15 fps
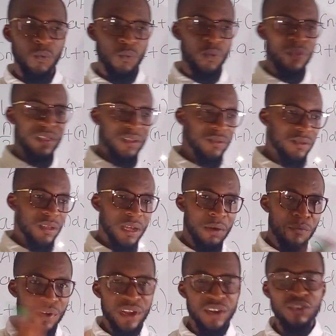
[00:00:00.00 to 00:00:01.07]
within
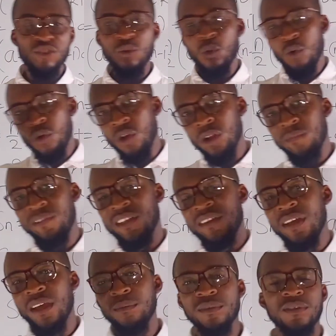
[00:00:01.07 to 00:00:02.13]
a range or all of the
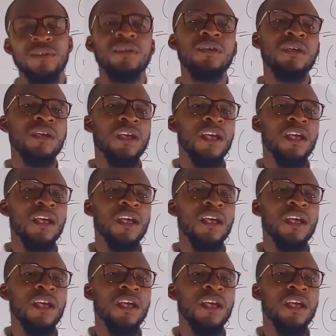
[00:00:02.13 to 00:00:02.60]
terms.